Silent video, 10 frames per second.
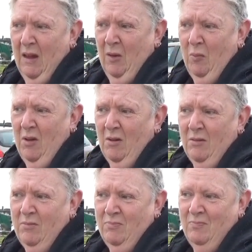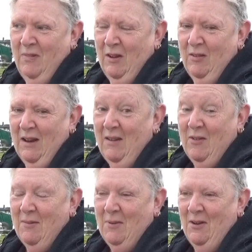Well, you know, got to have
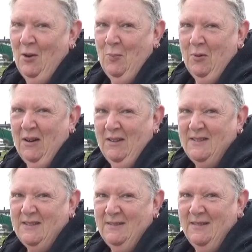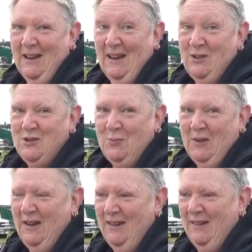a couple of loo breaks and a lunch yeah,
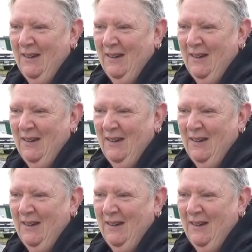break.